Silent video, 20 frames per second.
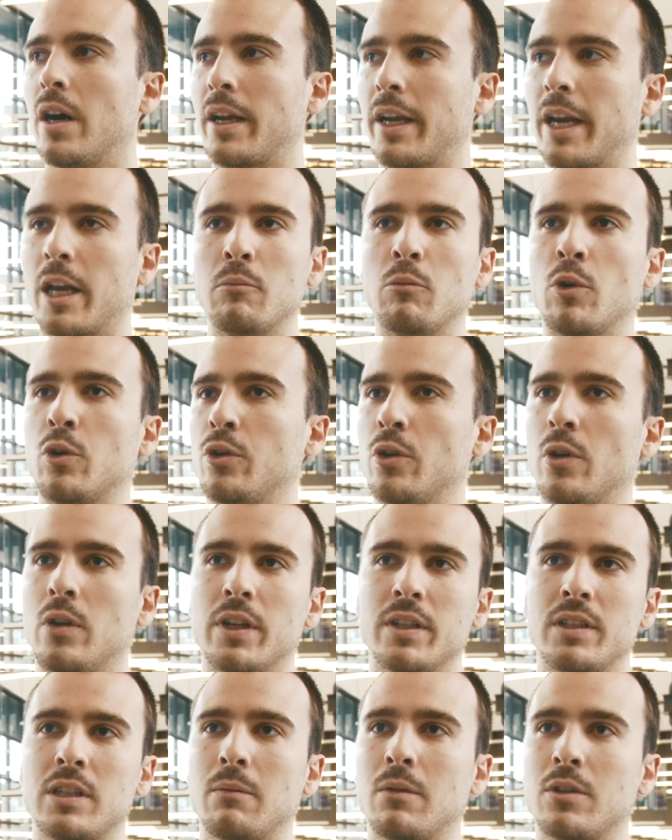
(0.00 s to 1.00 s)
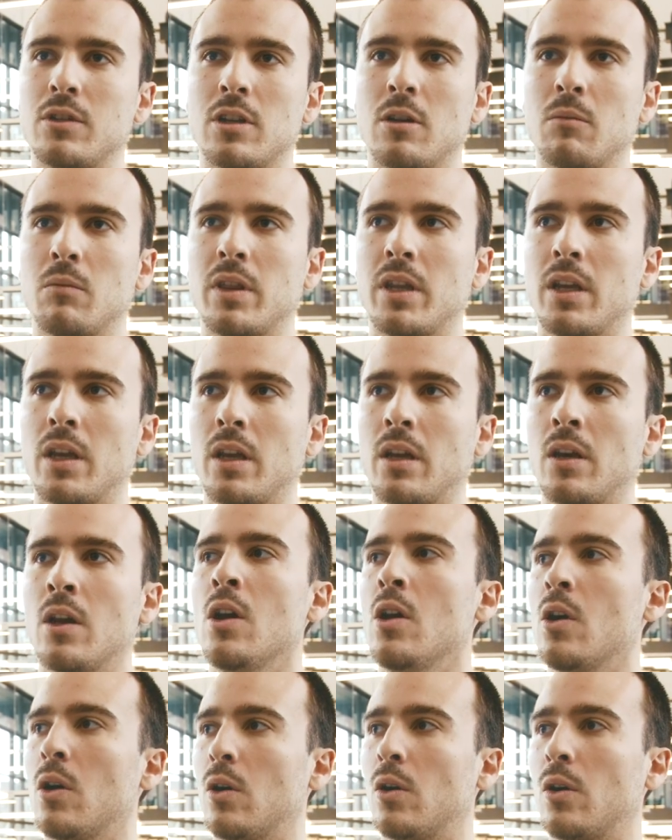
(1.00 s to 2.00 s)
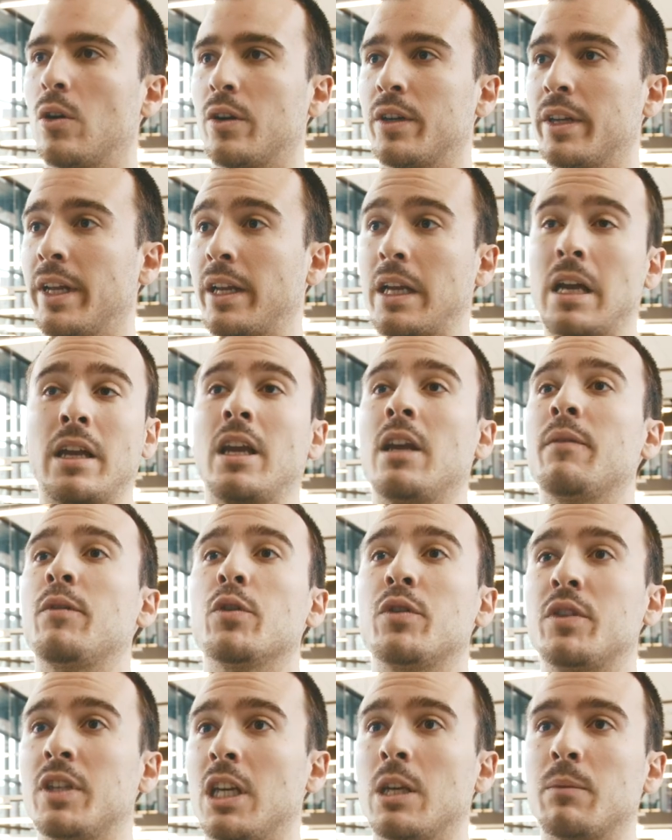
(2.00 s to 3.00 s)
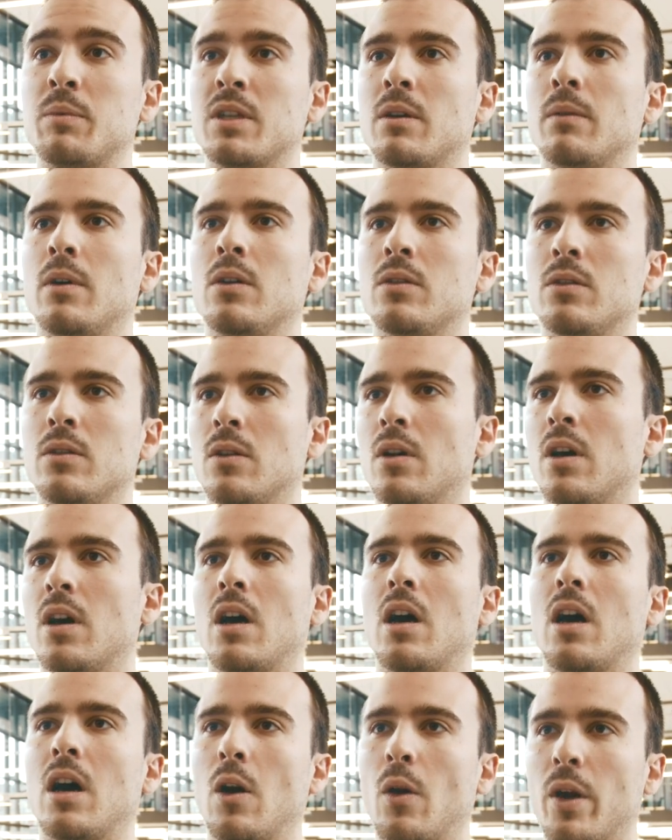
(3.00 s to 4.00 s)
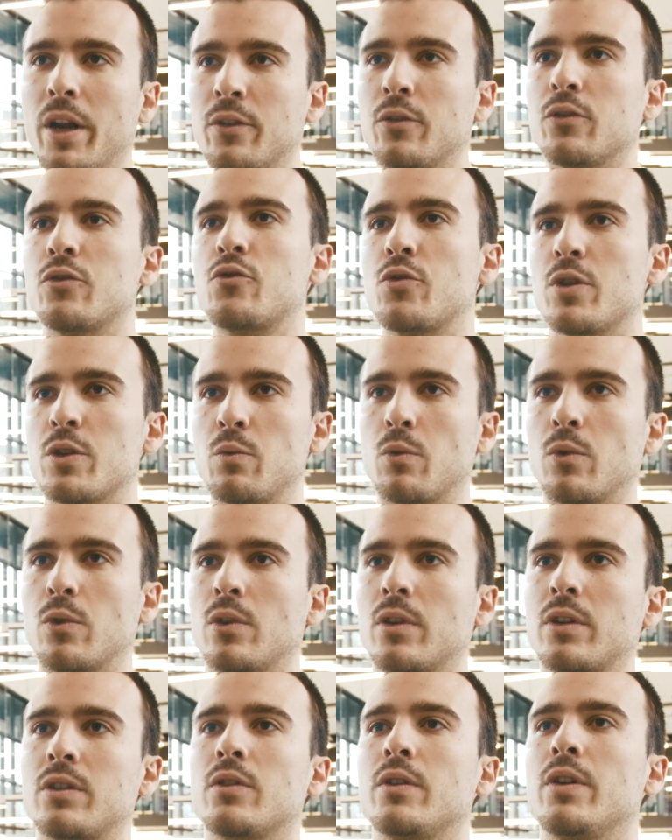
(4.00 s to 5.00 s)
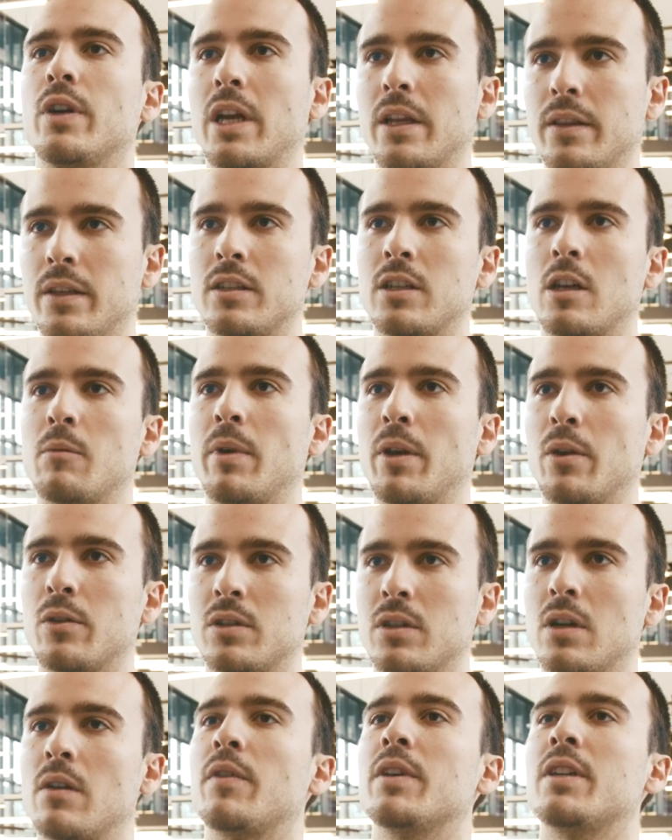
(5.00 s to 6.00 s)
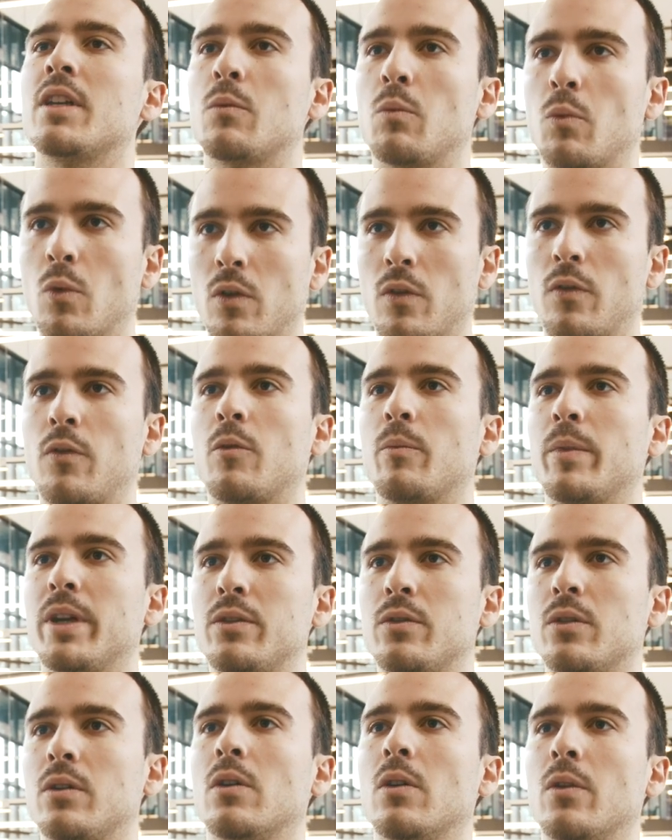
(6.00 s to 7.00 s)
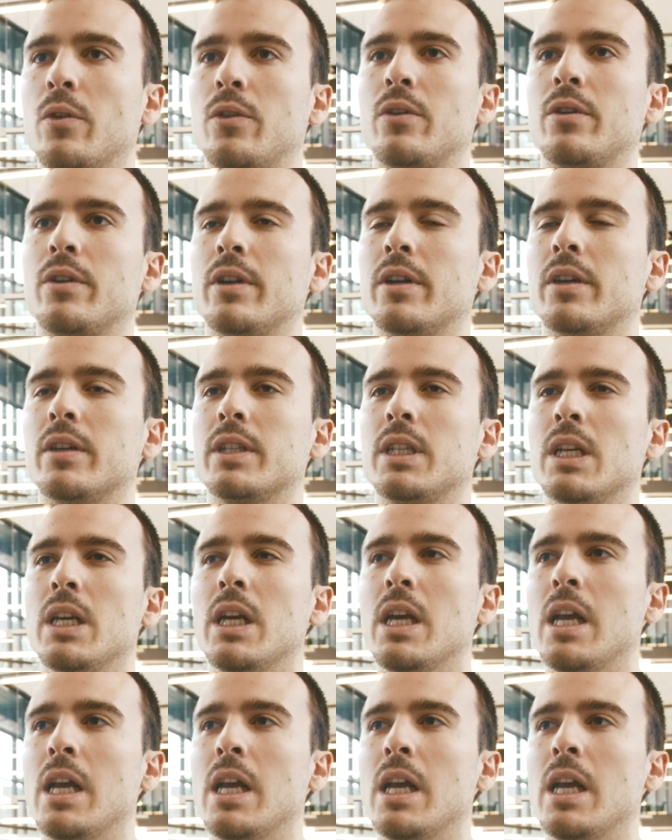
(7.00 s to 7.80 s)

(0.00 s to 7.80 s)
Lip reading: gain more knowledge about something, or they can give you tips about how industries work, so you can decide by yourself, is it worth for me to go there or not?